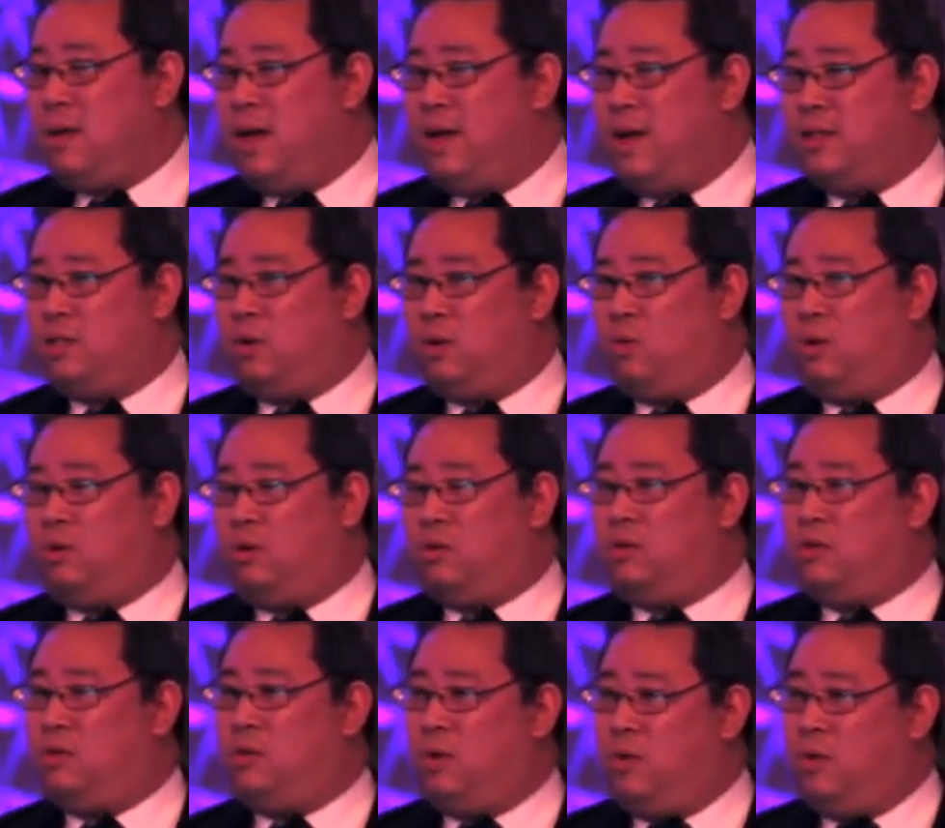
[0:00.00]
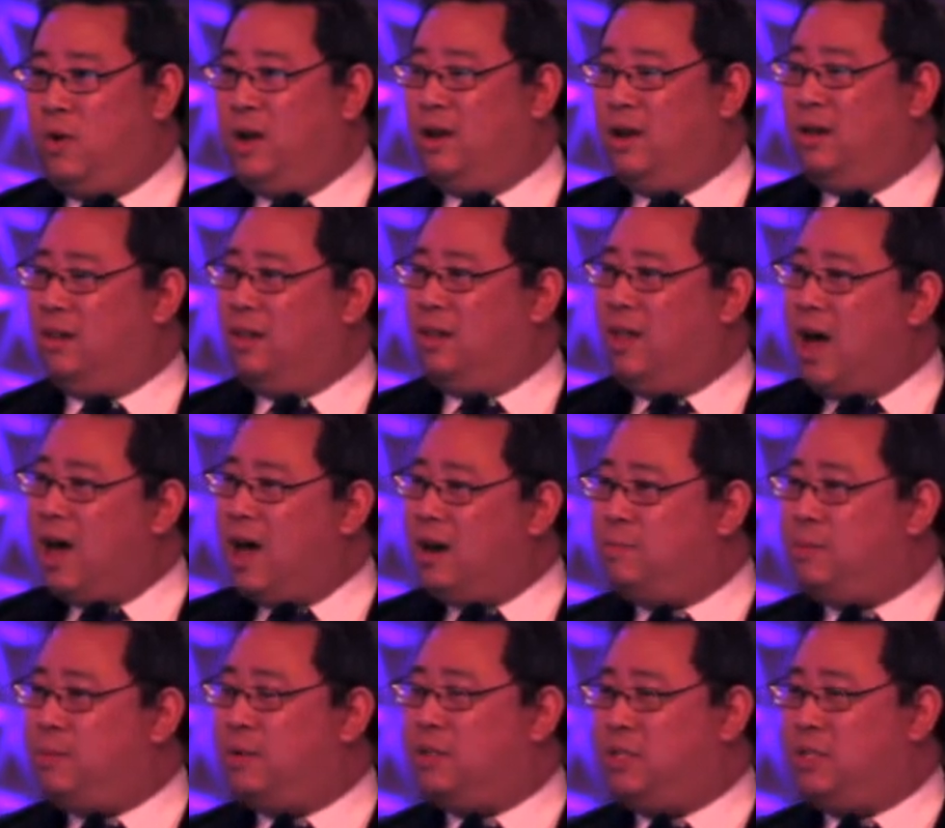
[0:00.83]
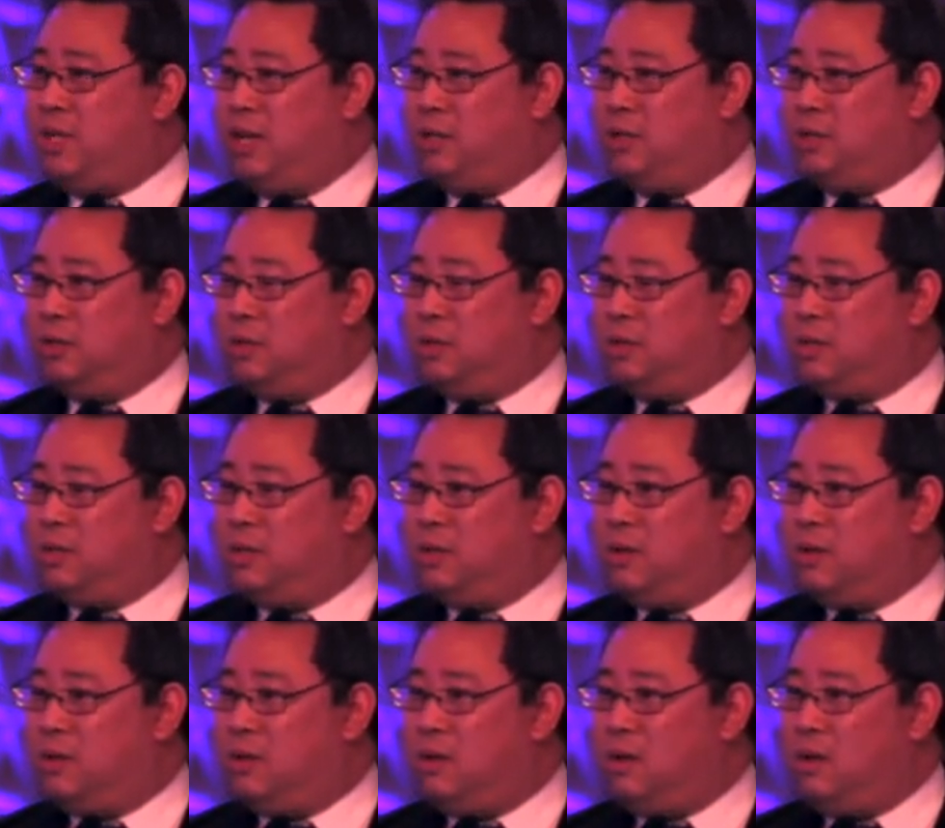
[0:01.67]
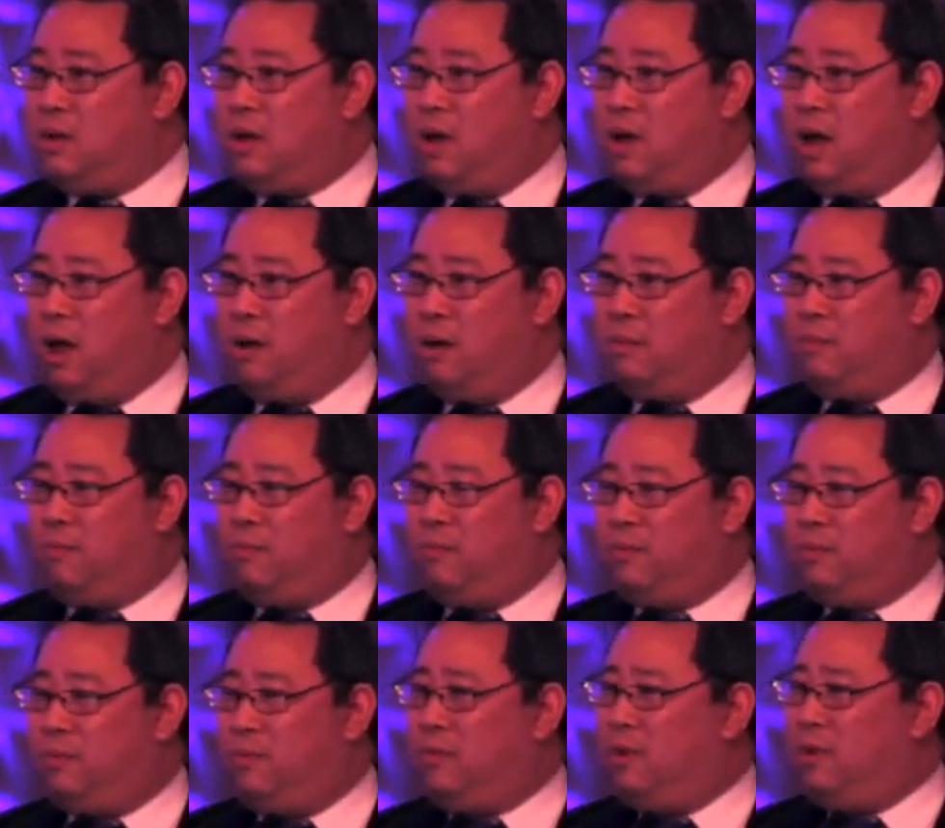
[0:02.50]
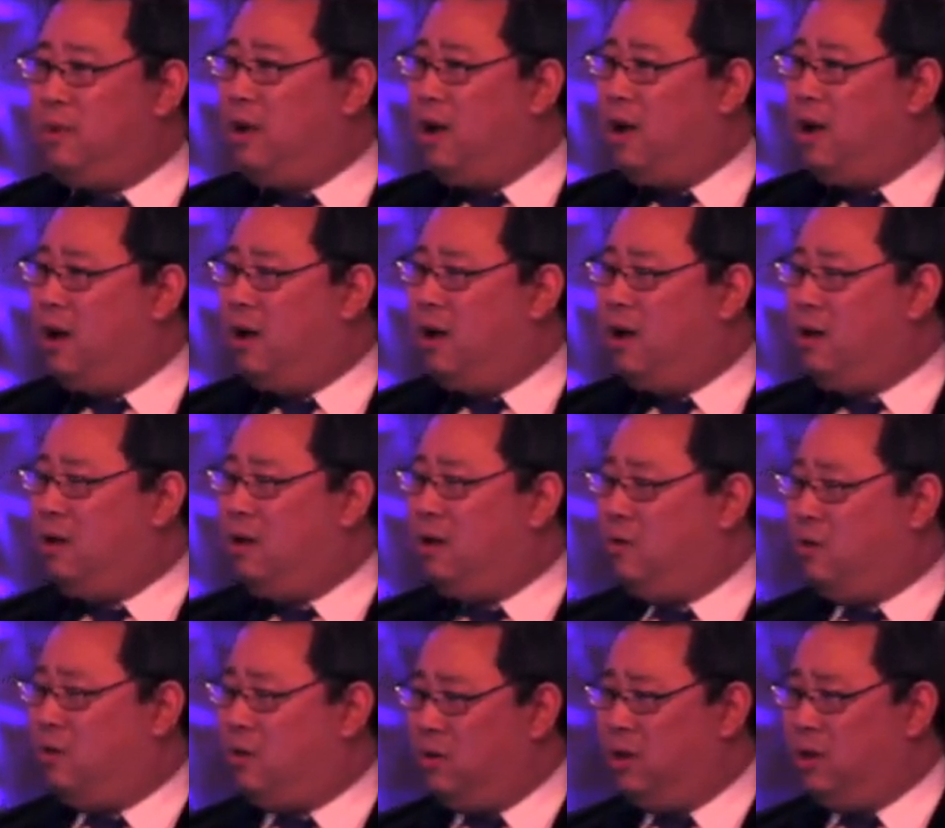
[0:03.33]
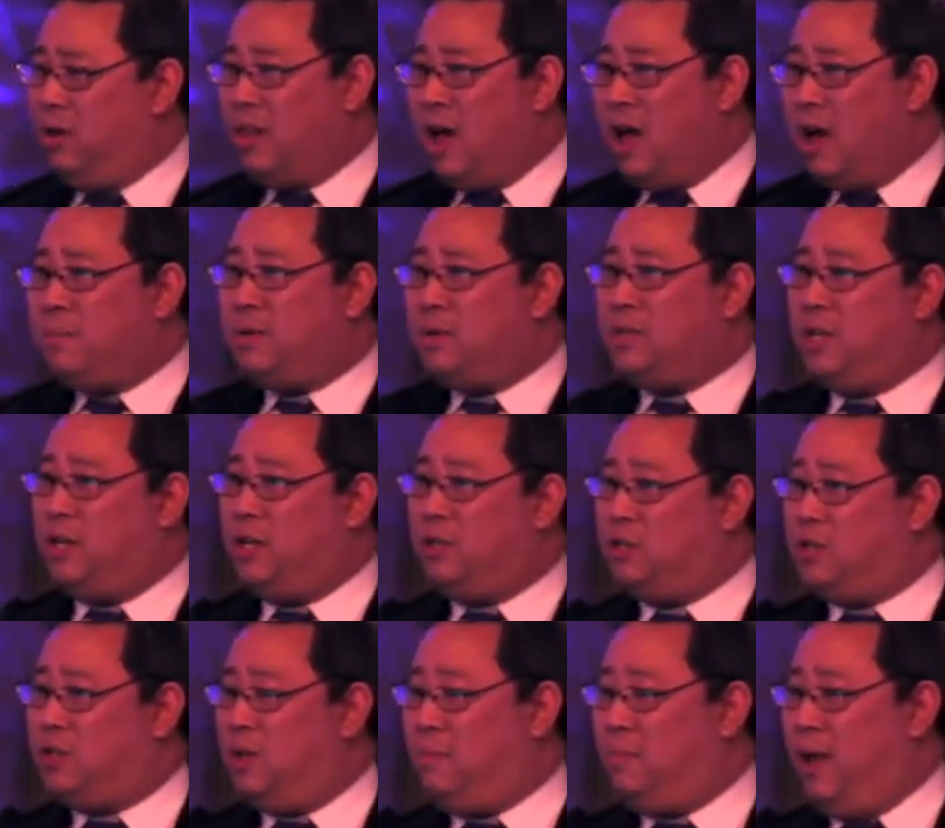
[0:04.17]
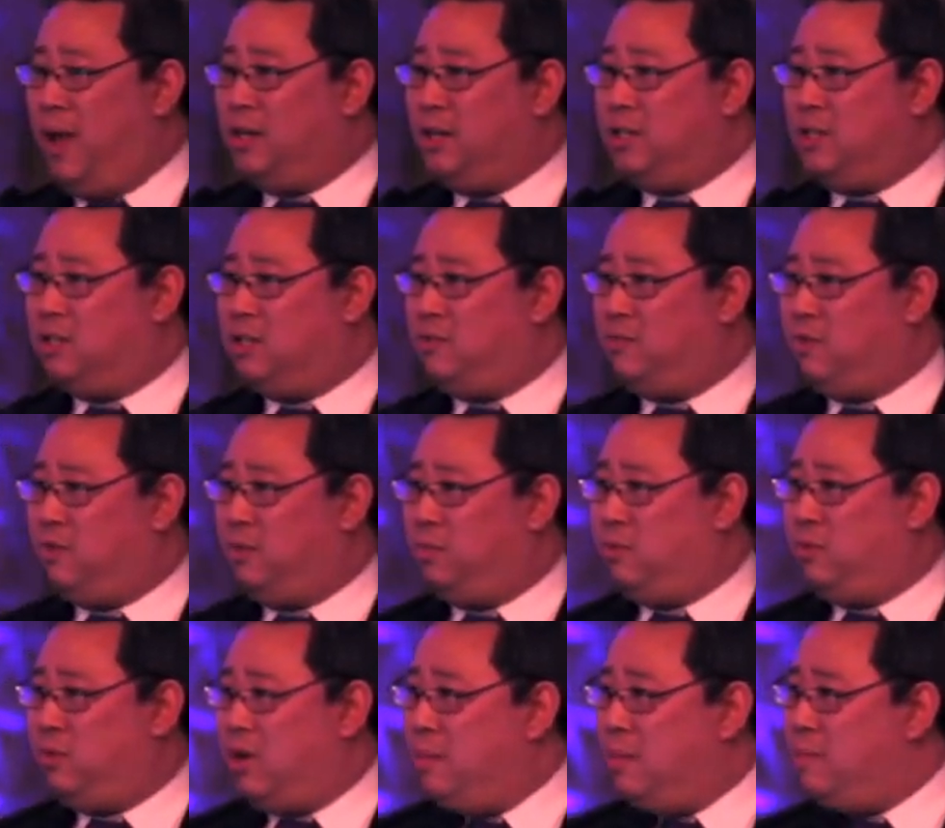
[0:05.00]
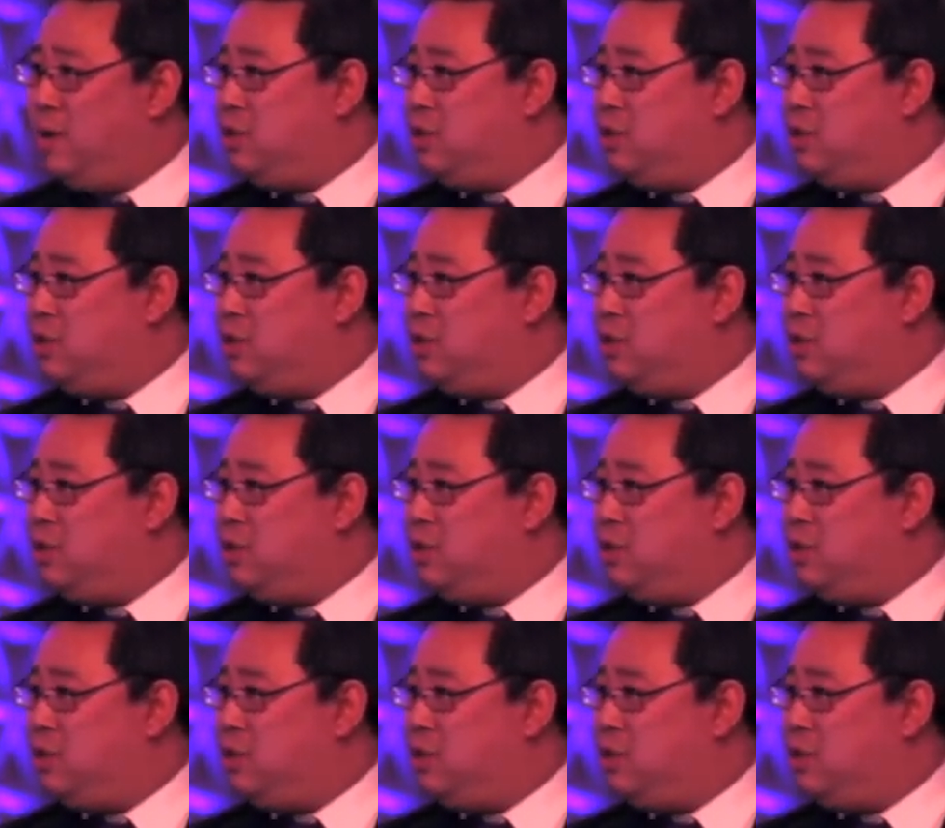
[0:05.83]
And so we're doing a lot of procedures. Um, uh, we're doing a lot of procedures on patients for pretty